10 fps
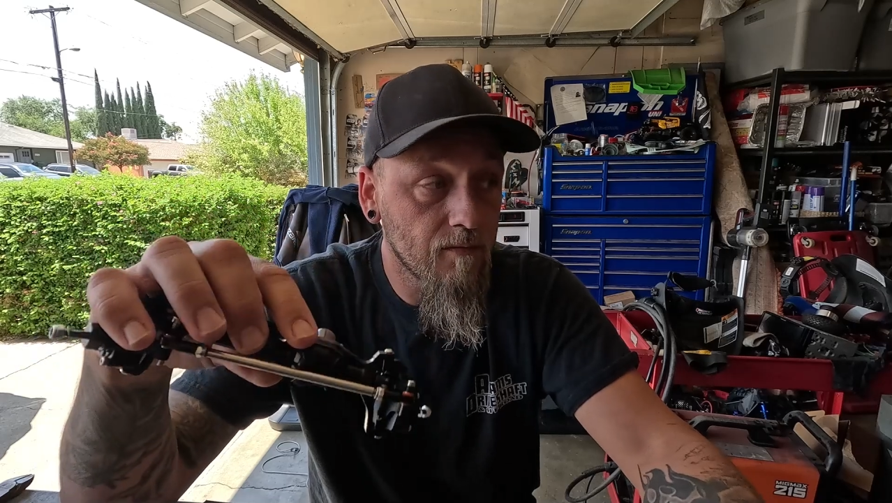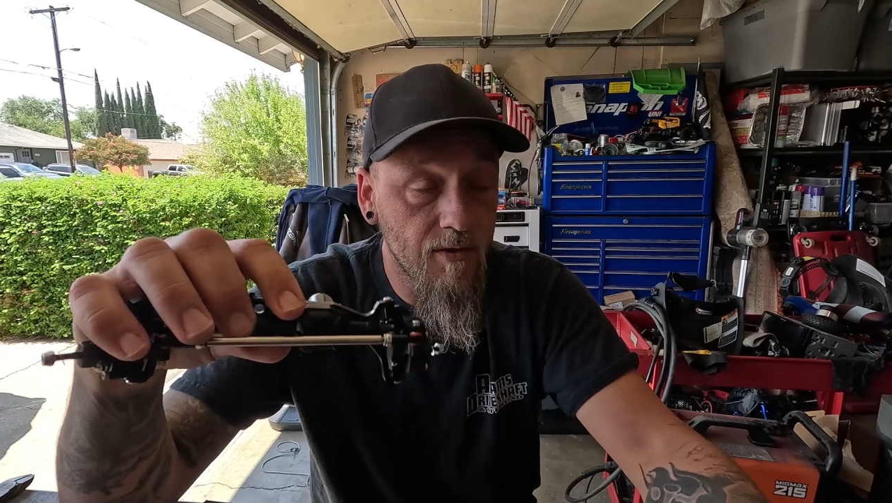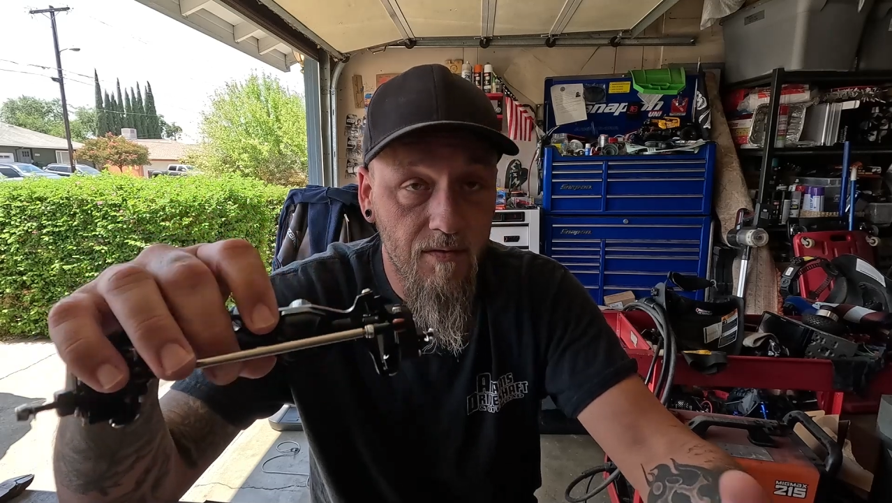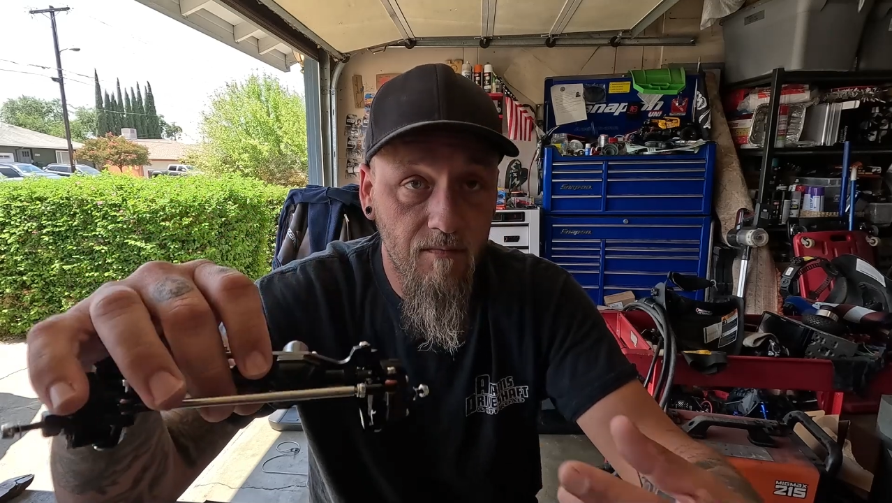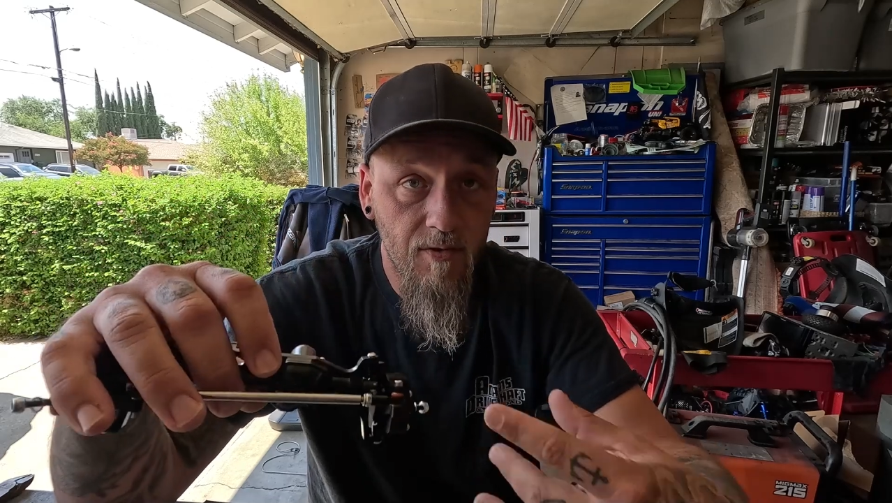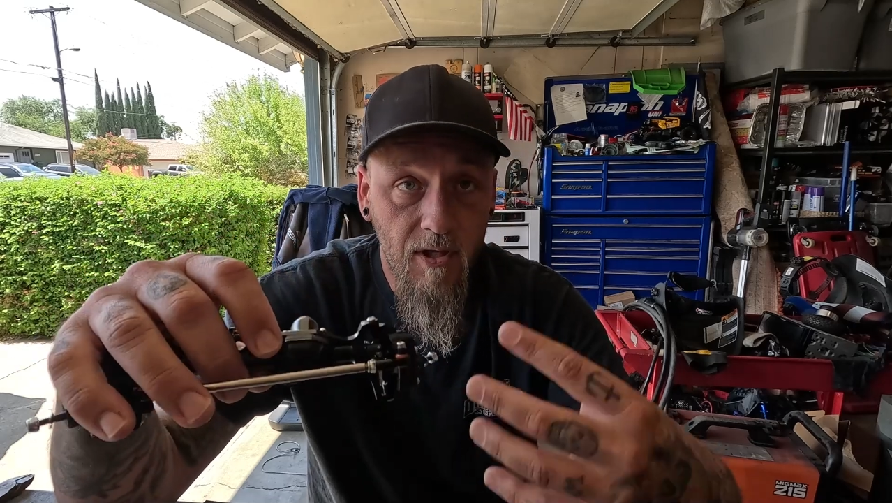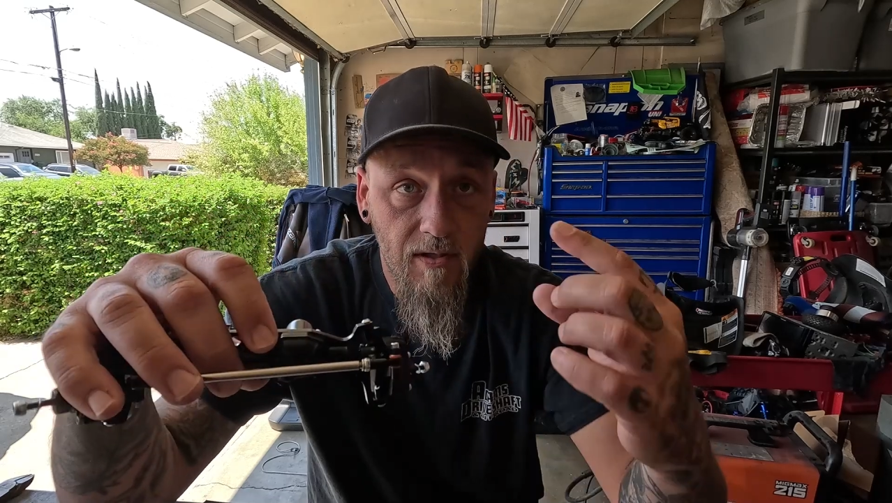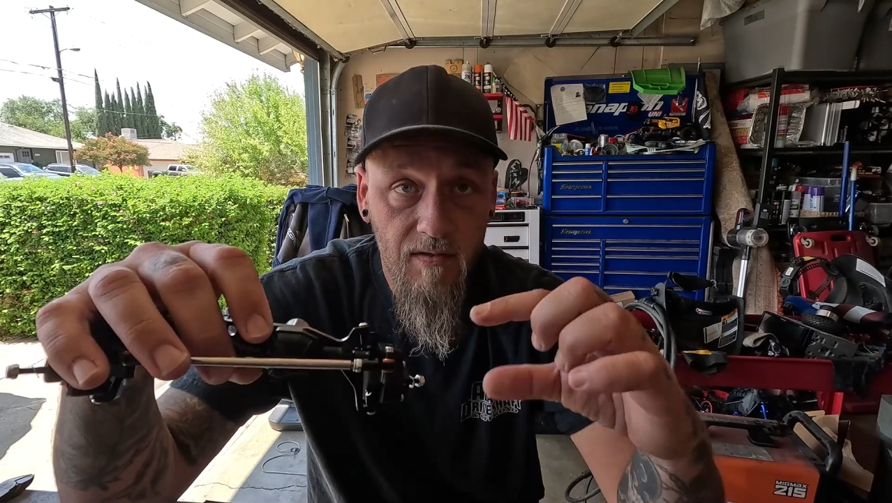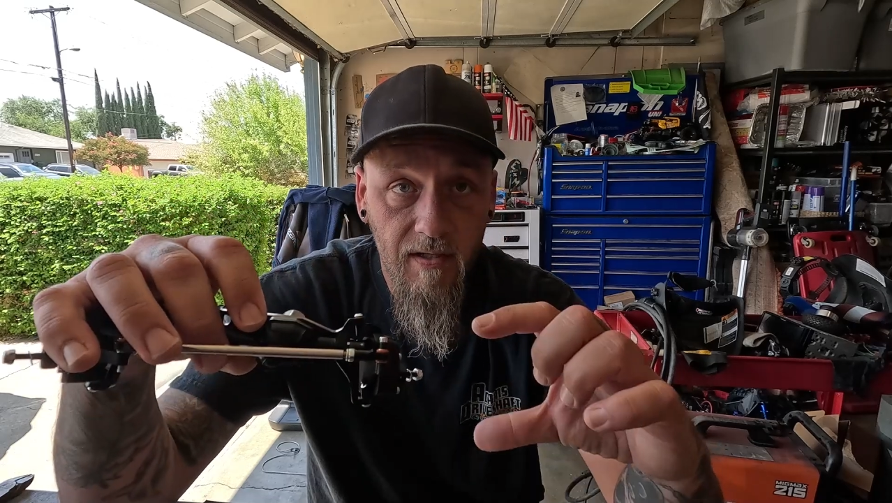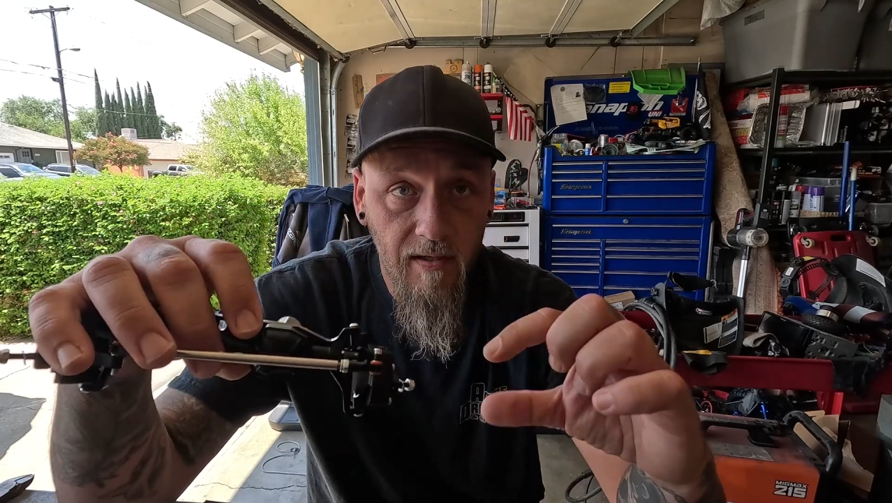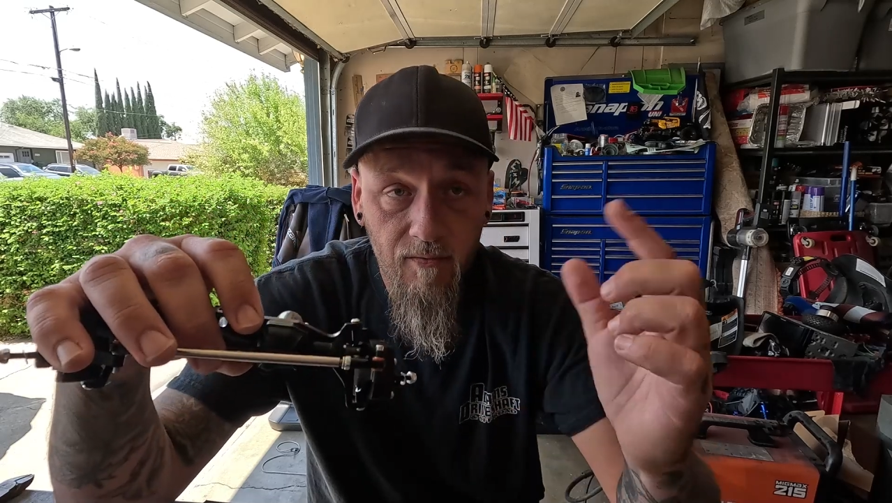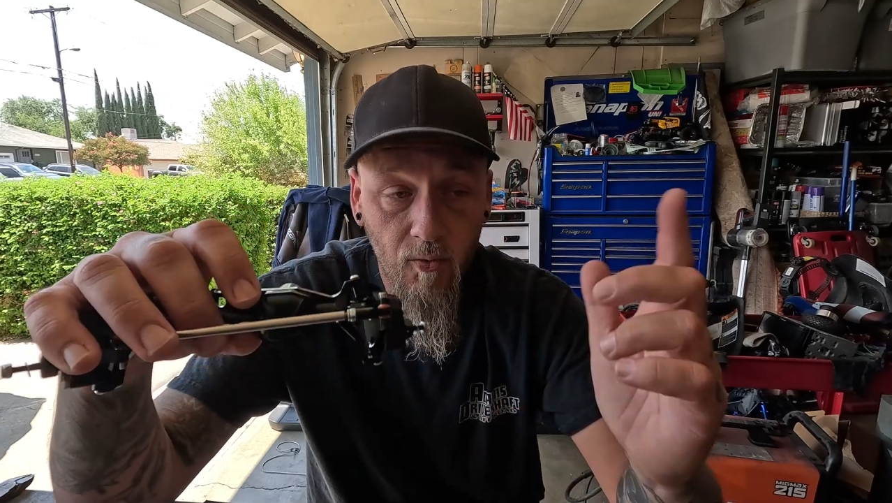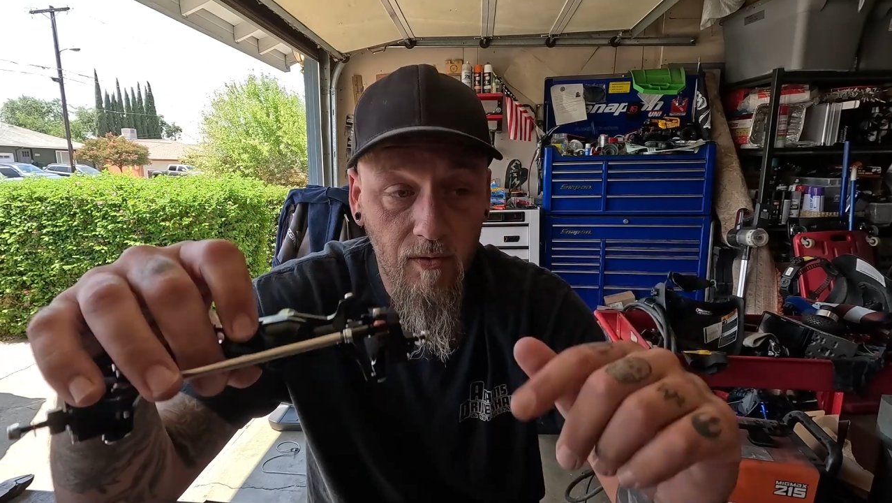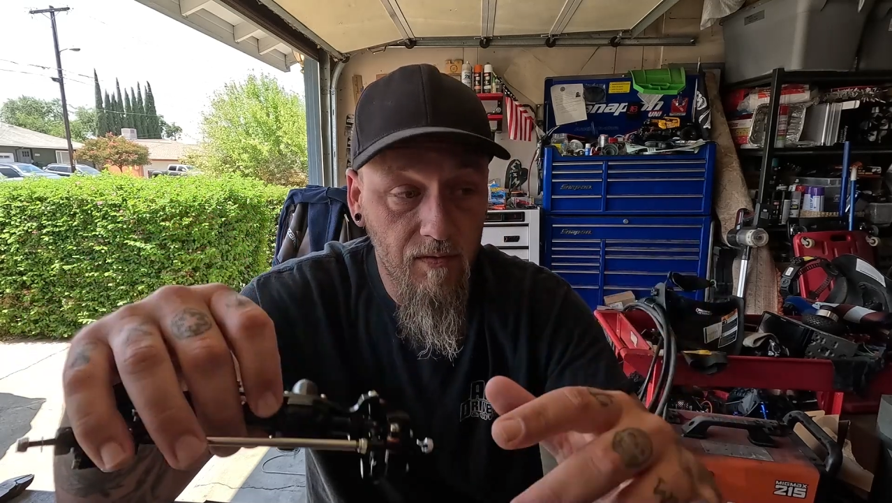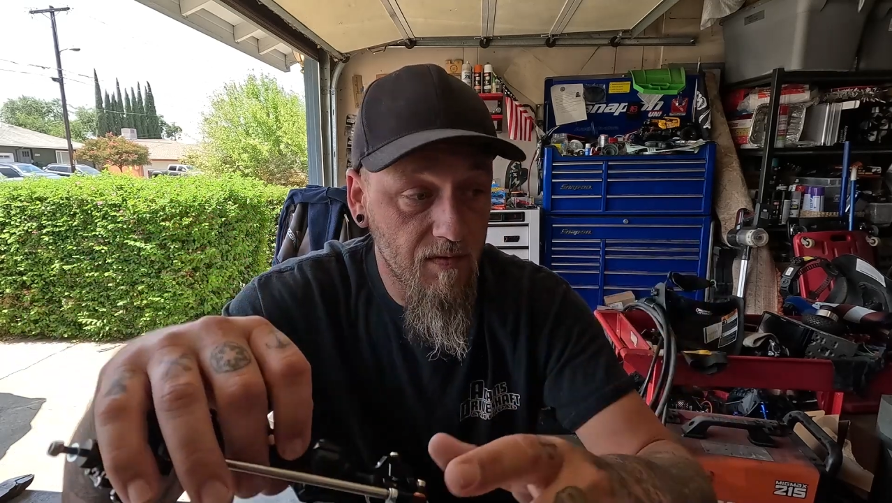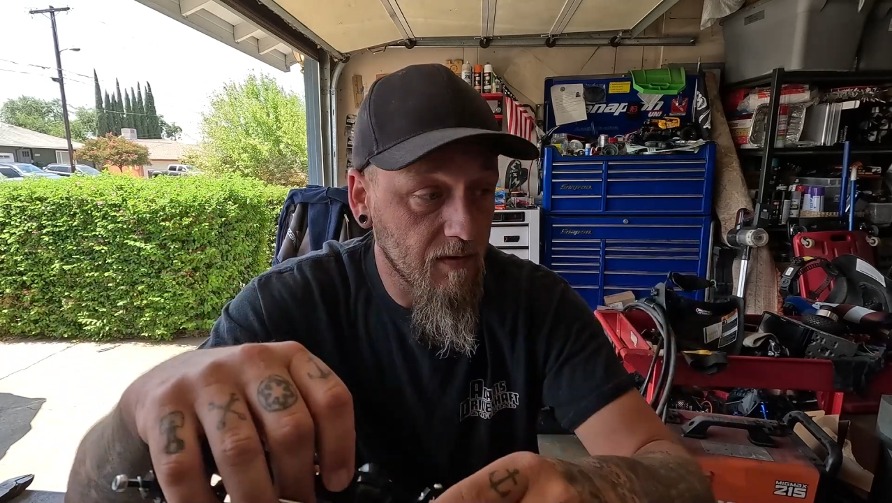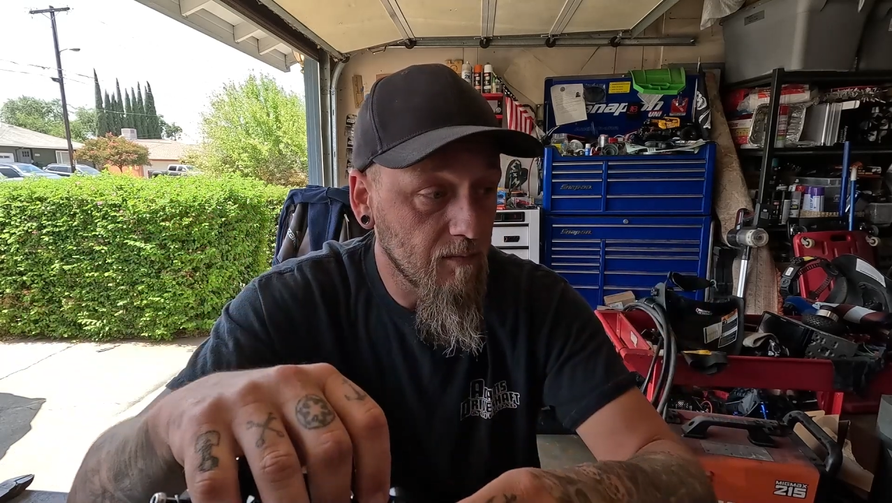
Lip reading: just shocks that have coils in them.